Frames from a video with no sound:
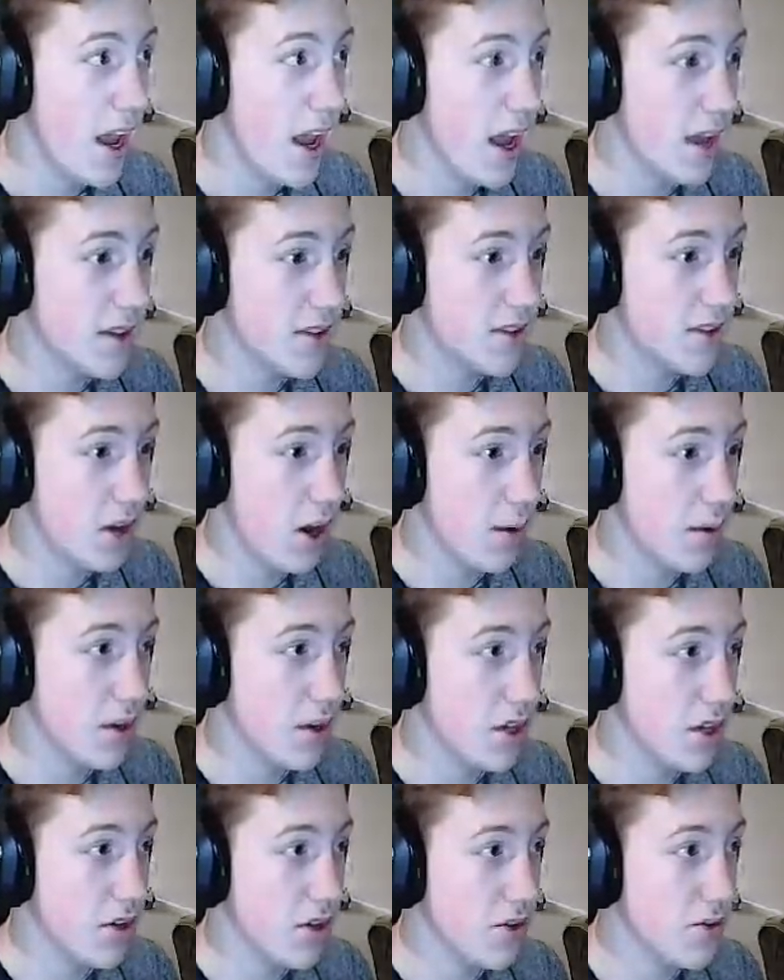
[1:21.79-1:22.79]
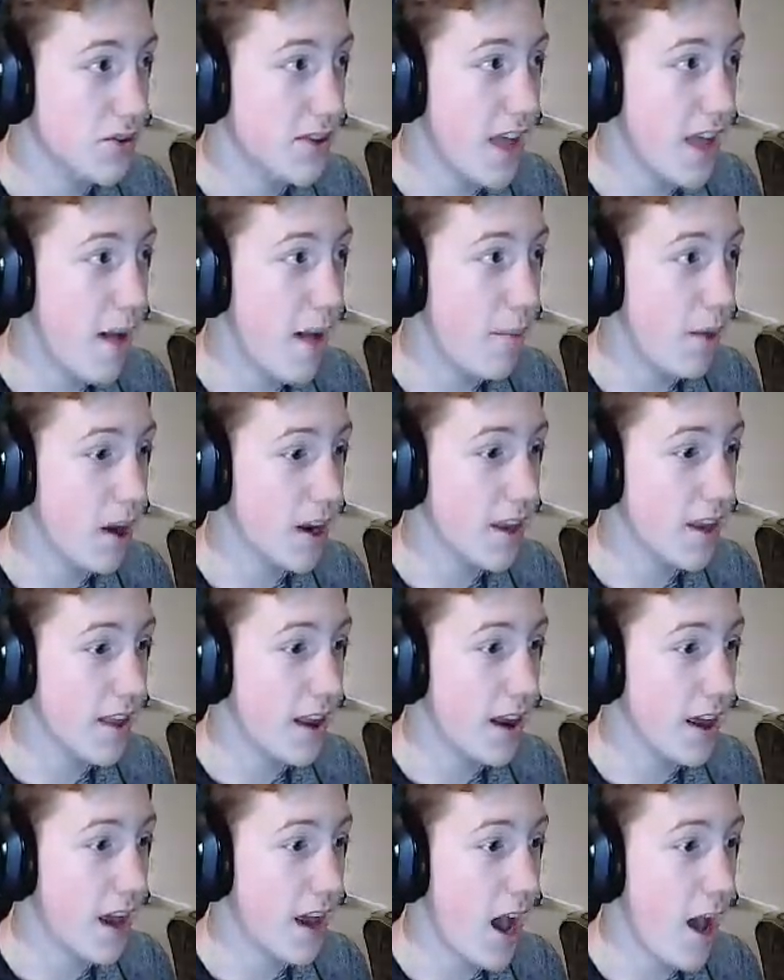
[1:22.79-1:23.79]
and so I'm going to use that money
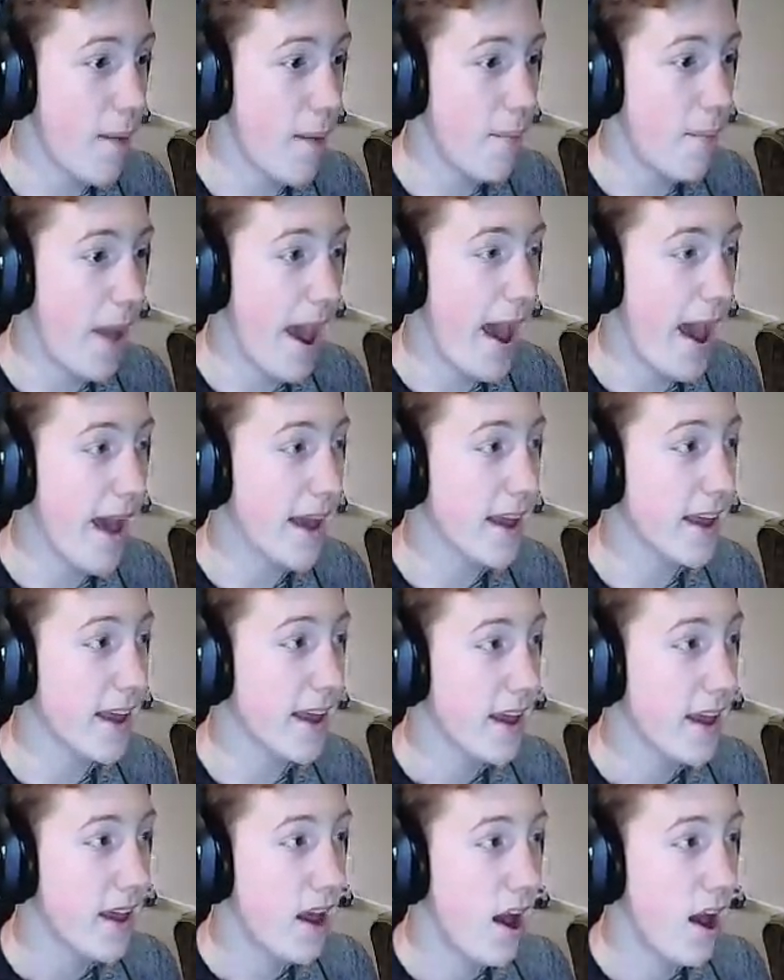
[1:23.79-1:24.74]
that I got back